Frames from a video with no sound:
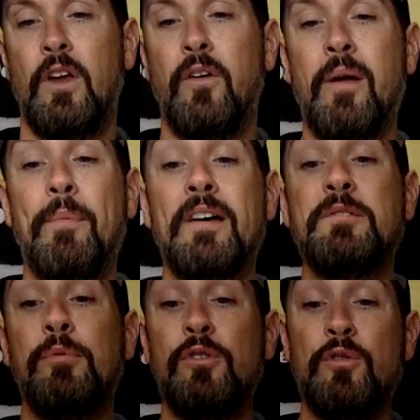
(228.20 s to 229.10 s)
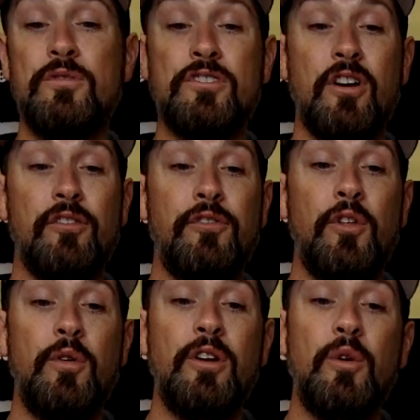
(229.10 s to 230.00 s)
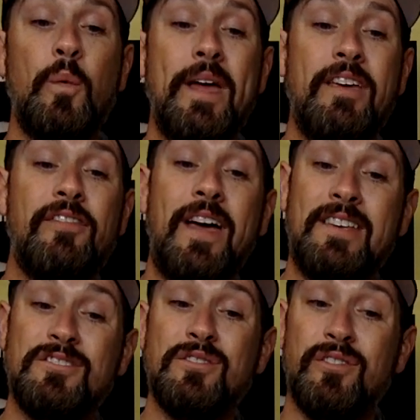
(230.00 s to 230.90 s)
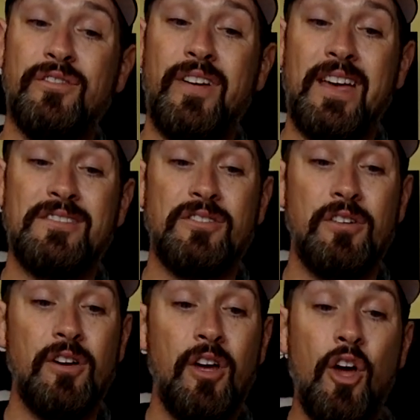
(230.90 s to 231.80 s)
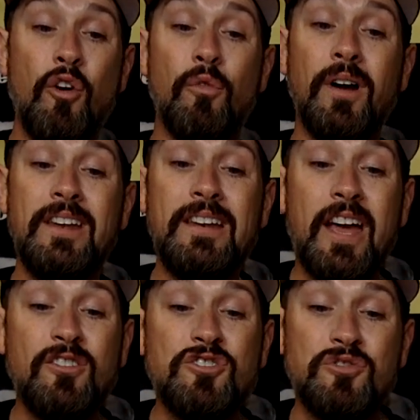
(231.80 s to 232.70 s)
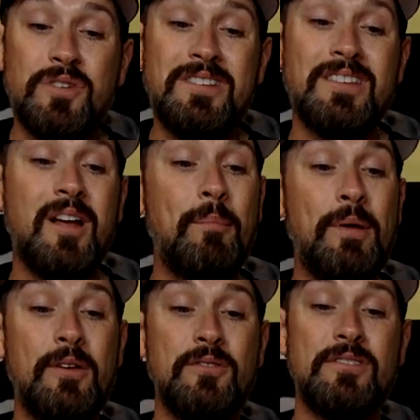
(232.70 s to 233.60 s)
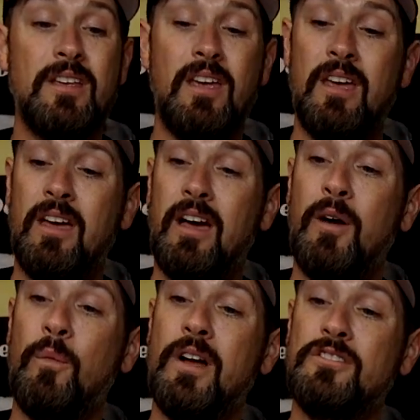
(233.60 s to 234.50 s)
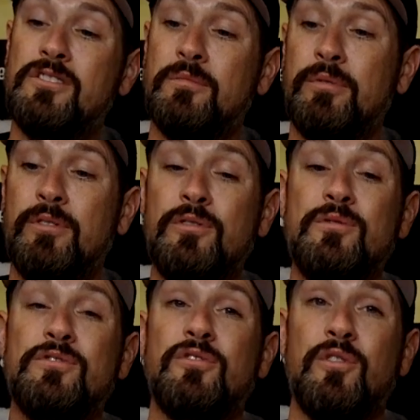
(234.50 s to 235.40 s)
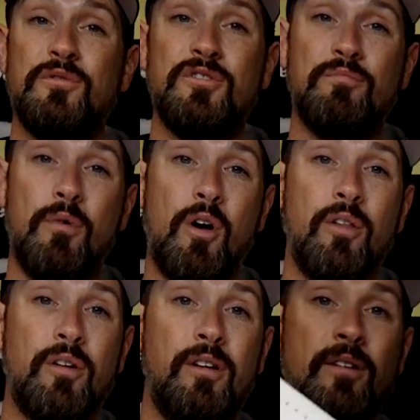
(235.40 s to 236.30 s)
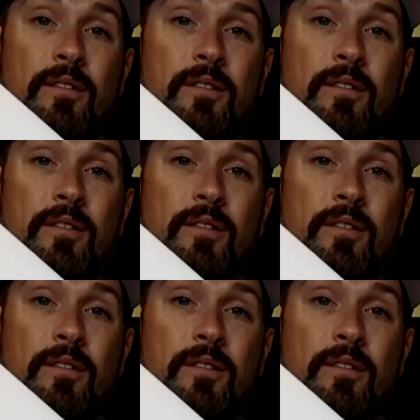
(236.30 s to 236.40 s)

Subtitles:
Grandpa's balloons start floating away faster and faster. Running down streets and up hills, I watch the balloons grow smaller.